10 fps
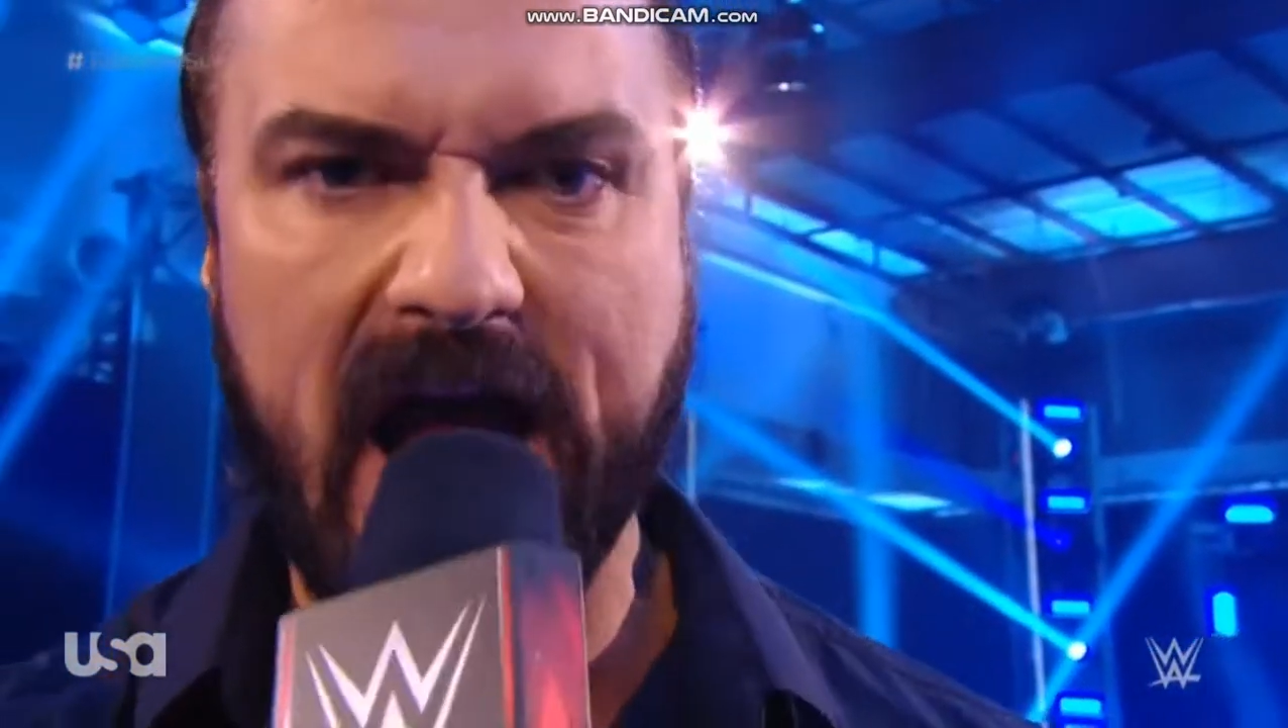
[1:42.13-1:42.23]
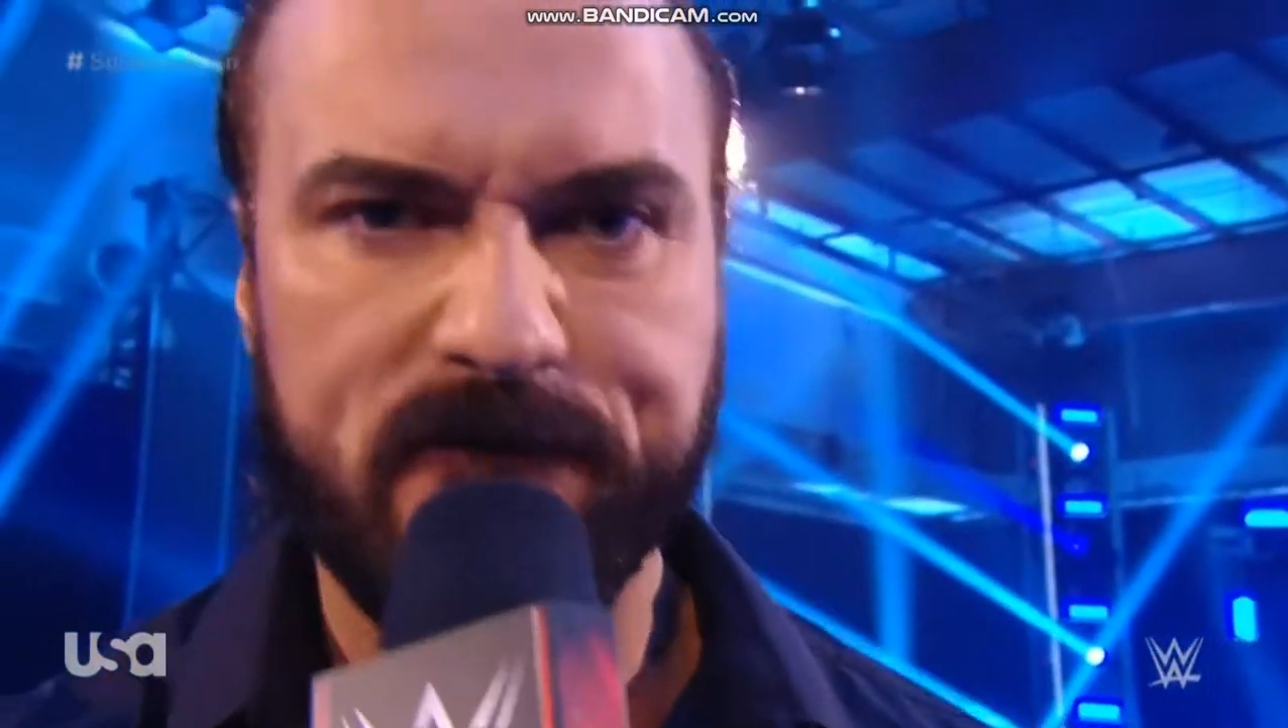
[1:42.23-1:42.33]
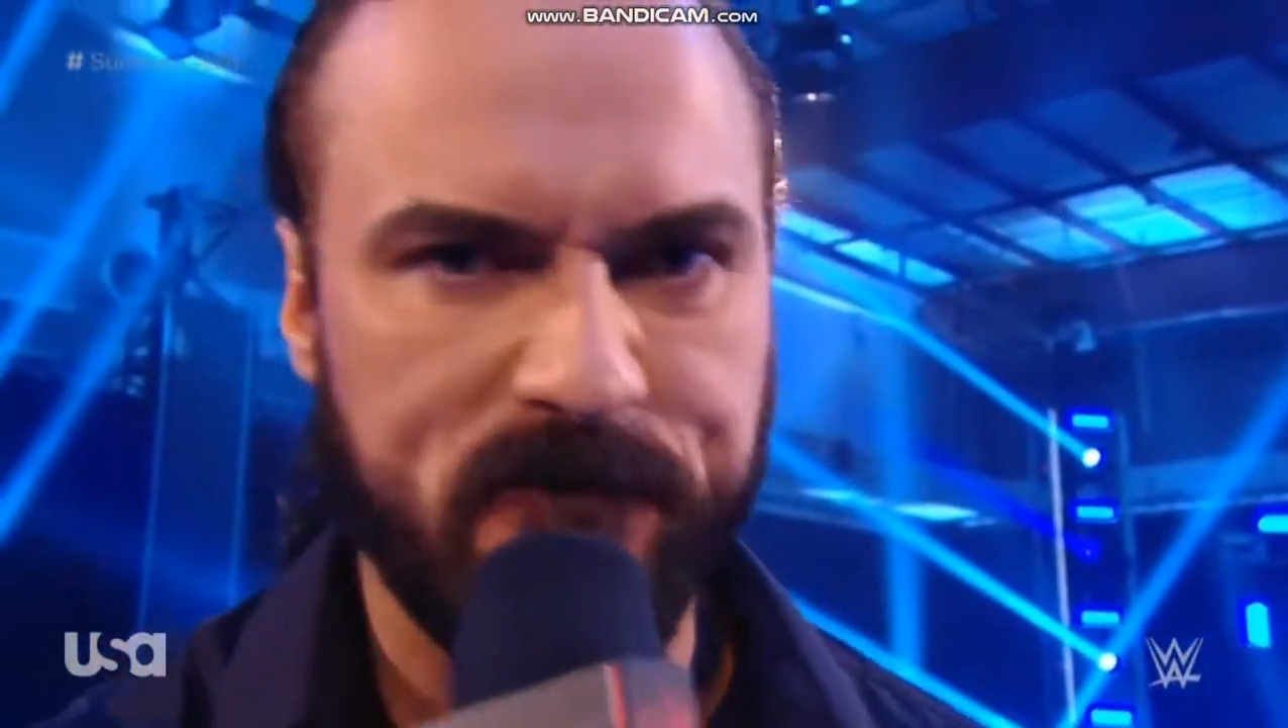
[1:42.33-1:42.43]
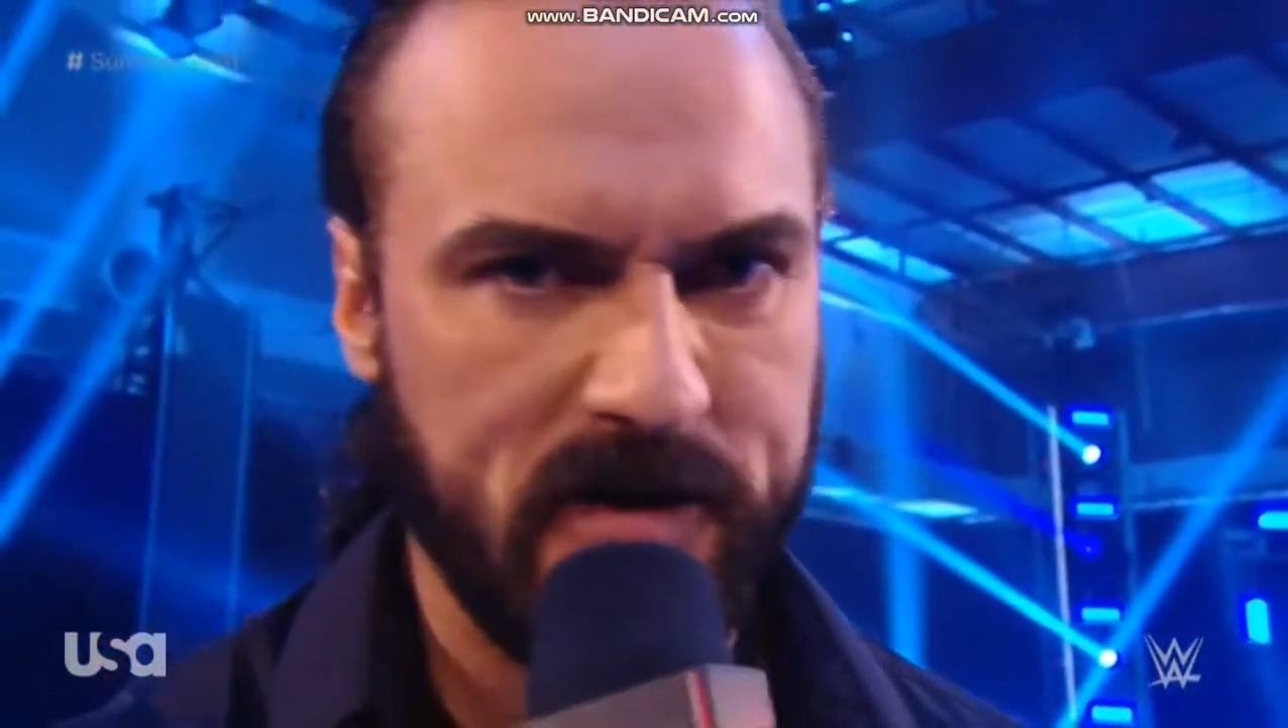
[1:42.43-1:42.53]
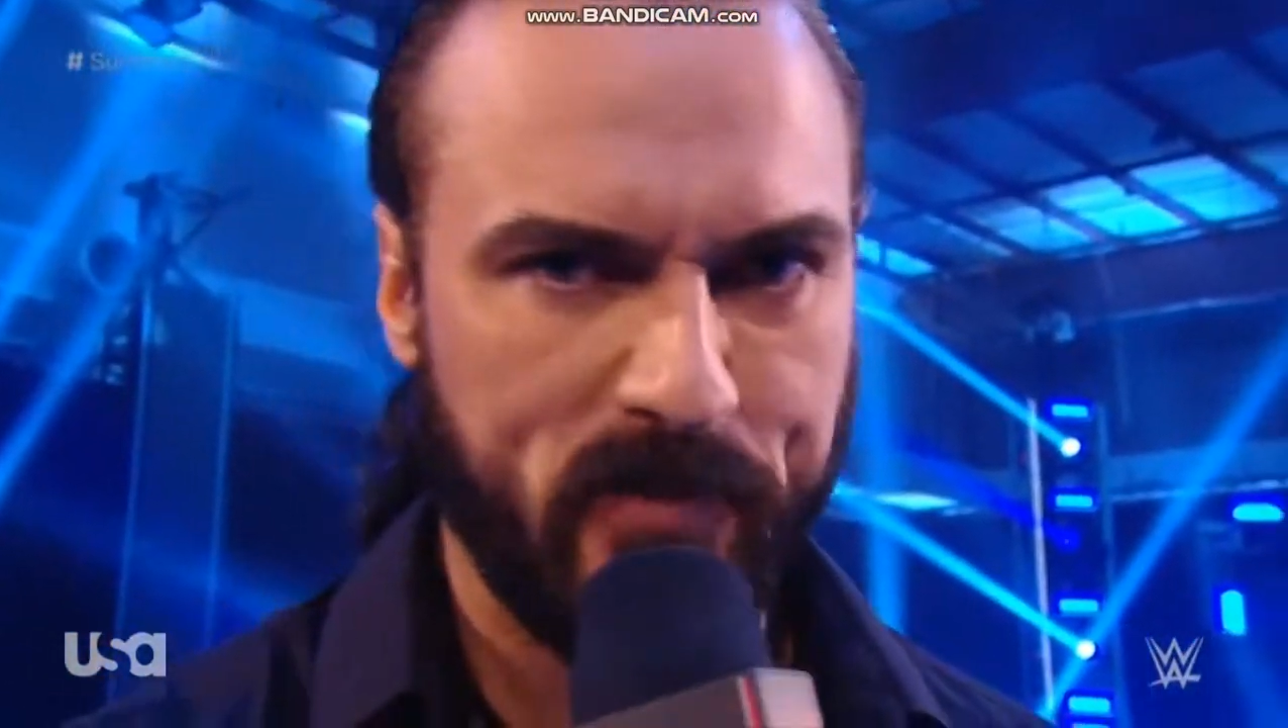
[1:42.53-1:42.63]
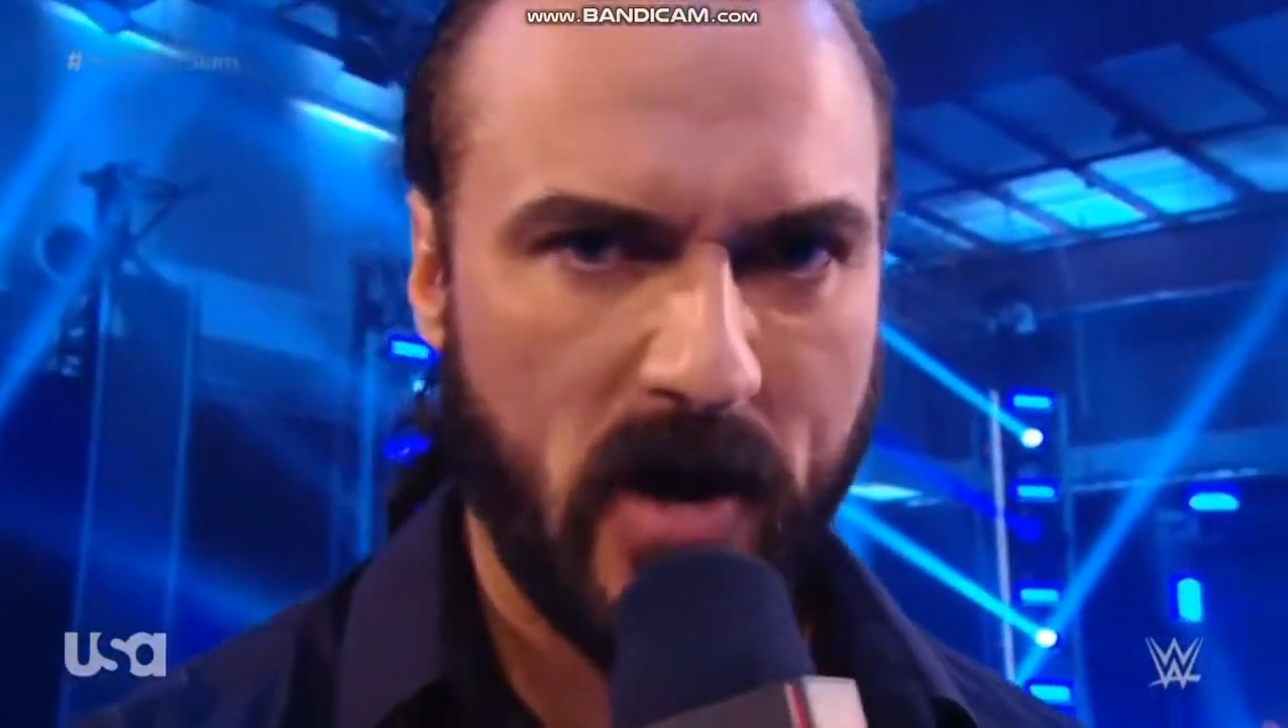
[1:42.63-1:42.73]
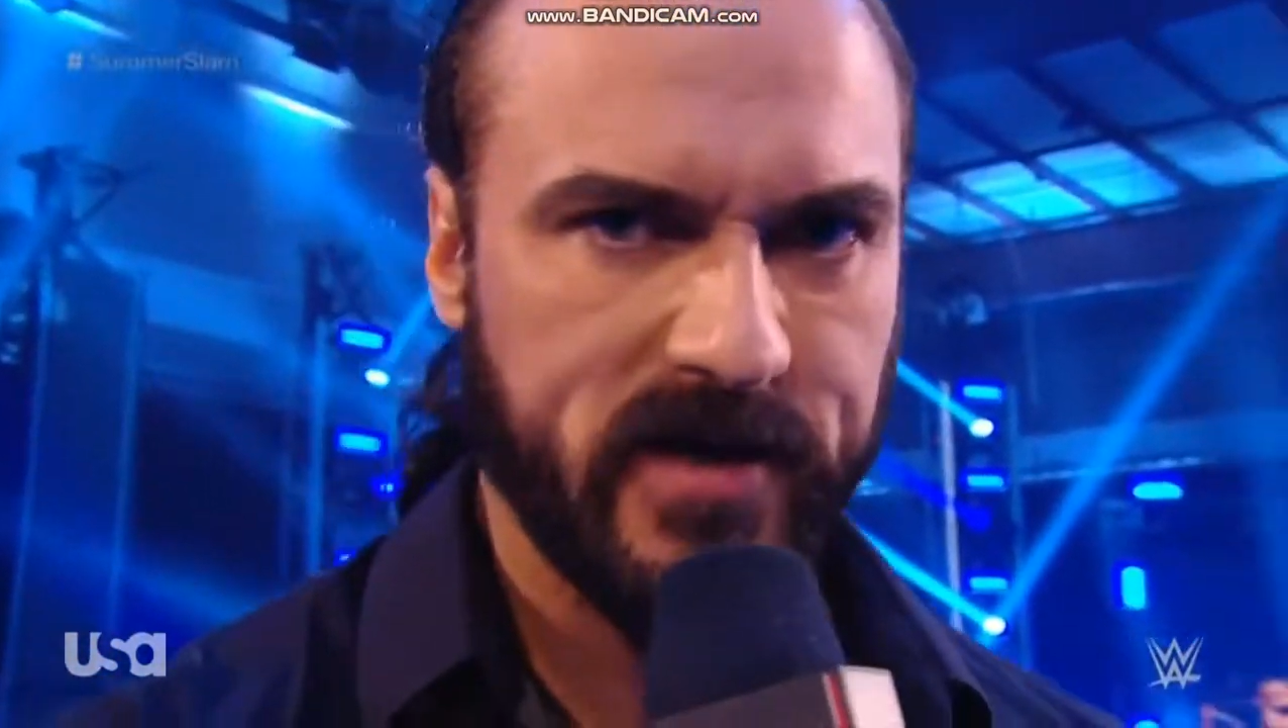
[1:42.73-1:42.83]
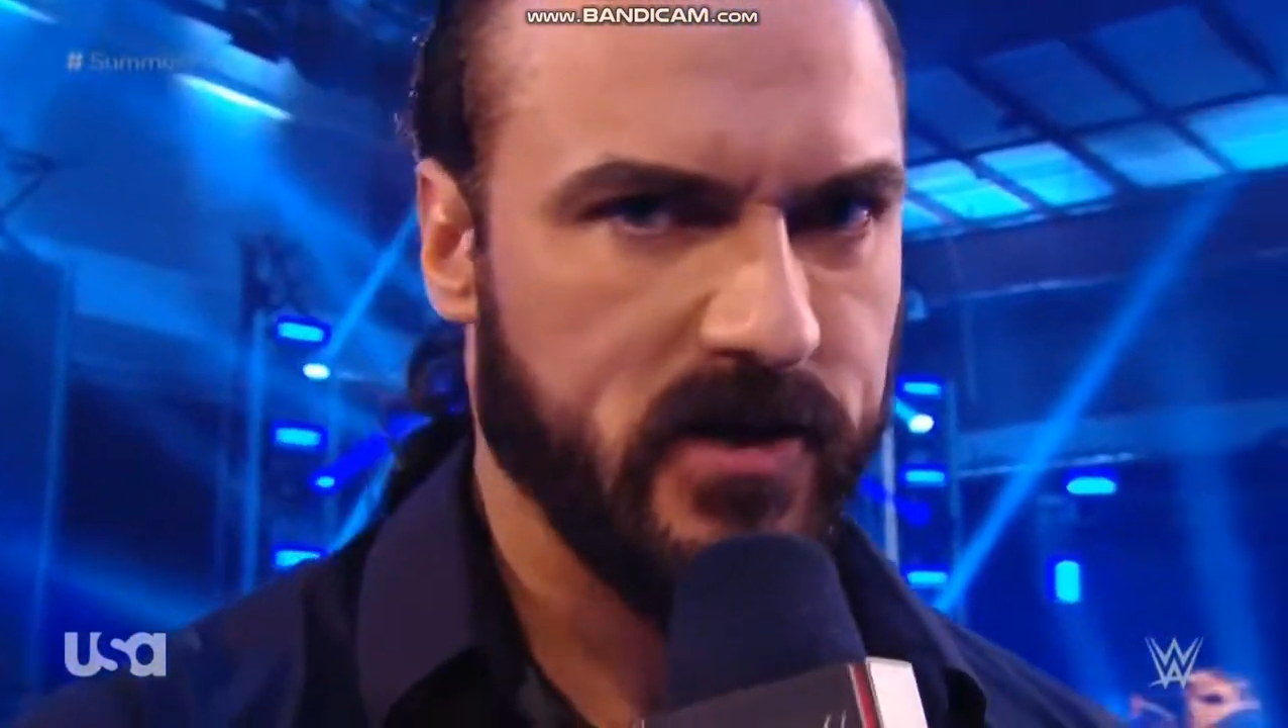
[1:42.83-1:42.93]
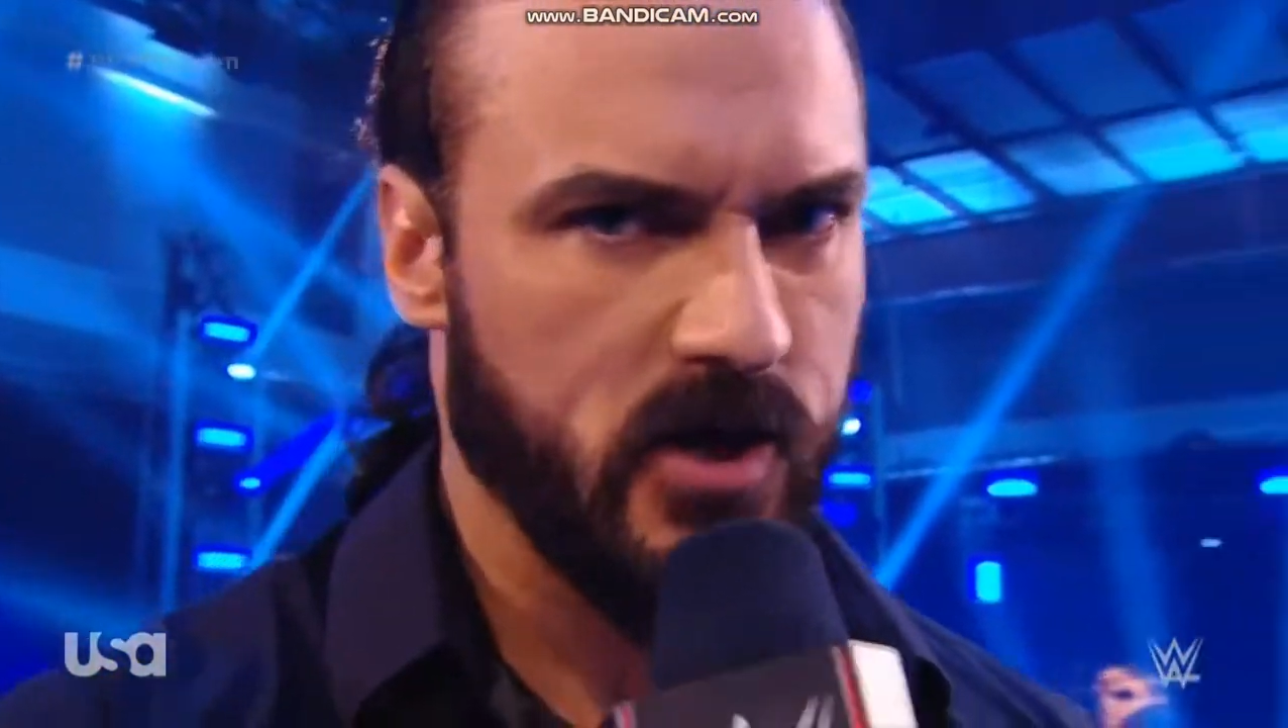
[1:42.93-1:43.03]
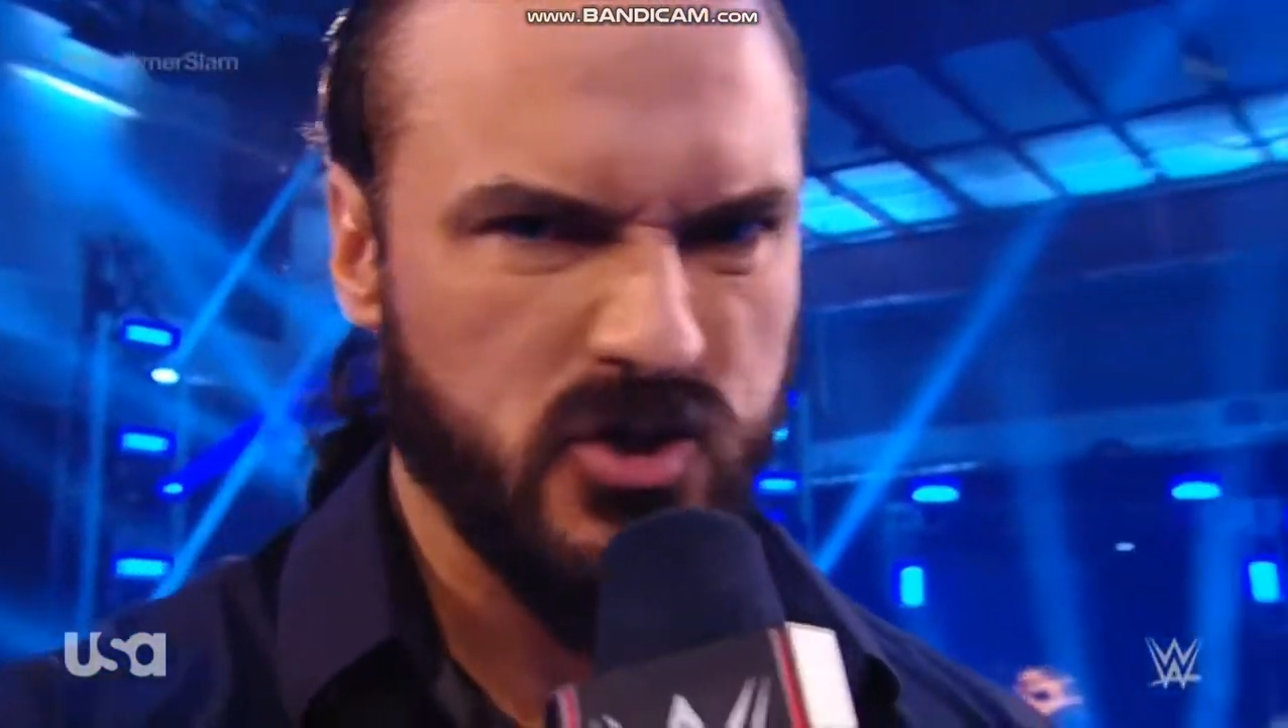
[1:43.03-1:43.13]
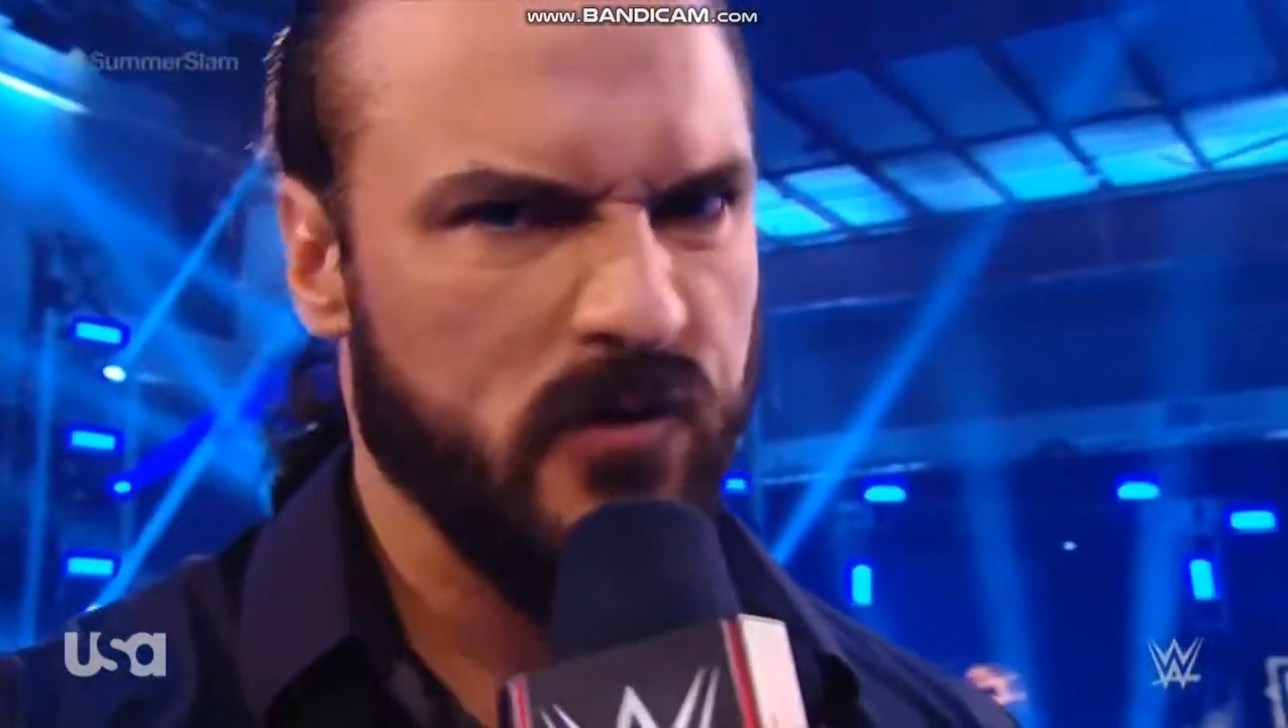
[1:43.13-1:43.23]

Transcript: everybody